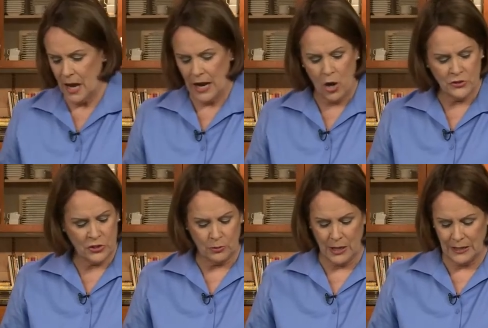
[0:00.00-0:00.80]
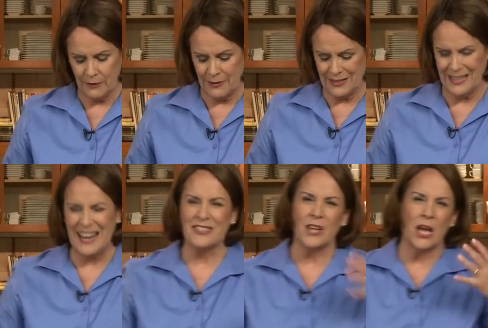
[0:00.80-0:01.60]
I also like the fact that
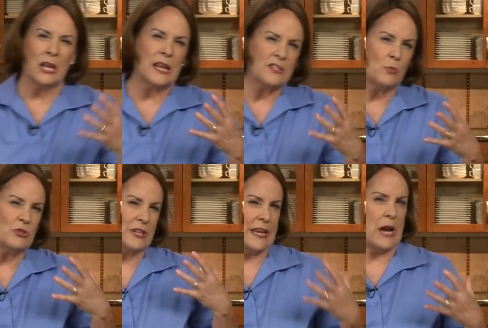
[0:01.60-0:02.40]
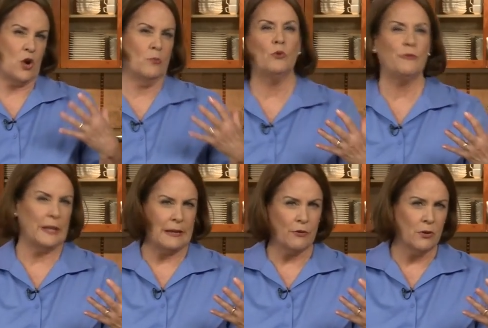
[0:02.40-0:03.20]
it has almost a caramel
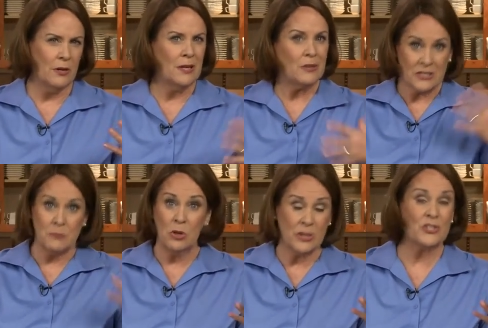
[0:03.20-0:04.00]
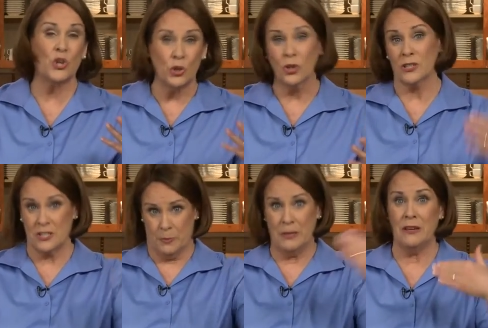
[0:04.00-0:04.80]
flavor because the milk is cooked.
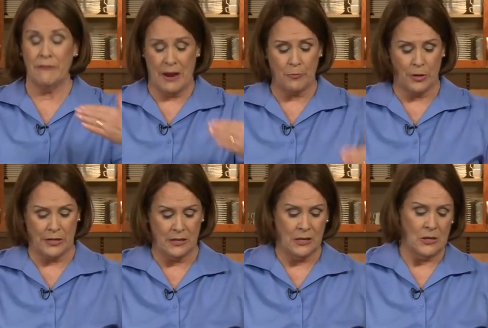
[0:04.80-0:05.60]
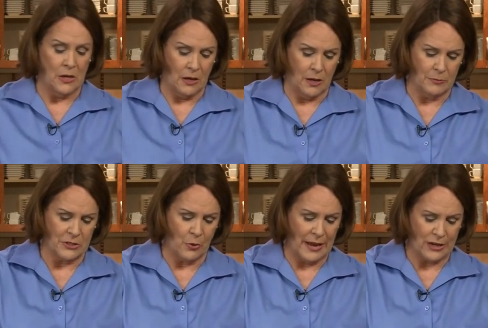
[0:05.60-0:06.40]
It's been evaporated.
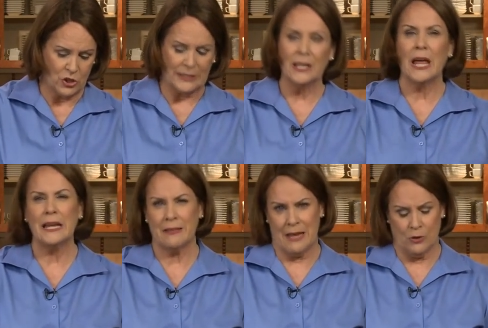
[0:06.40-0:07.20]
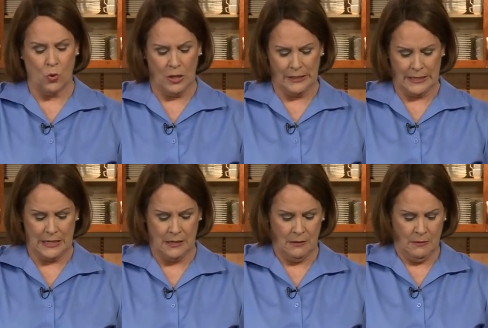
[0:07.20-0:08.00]
So I actually like that quality
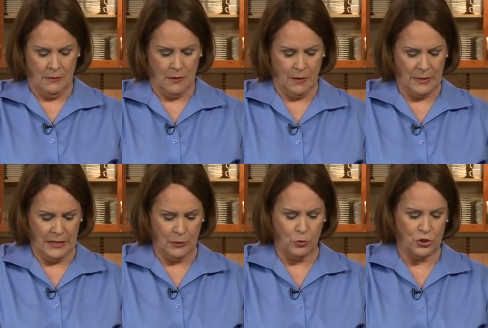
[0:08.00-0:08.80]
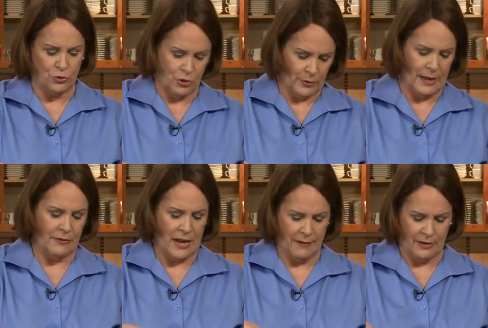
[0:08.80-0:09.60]
in it, which you don't have in
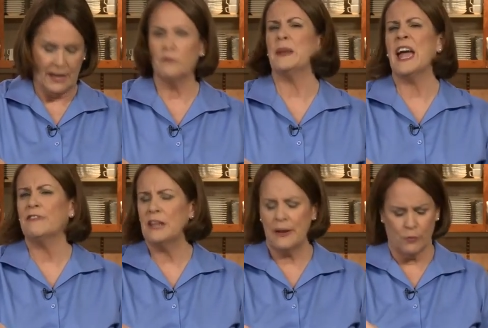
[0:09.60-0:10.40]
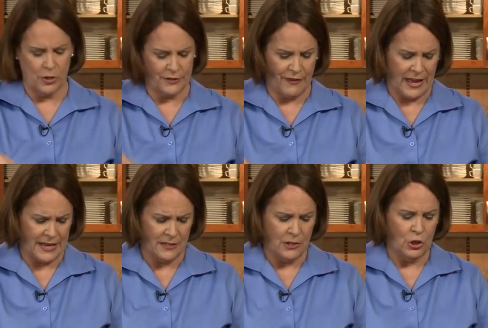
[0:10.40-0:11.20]
half and half. But half and half works fine.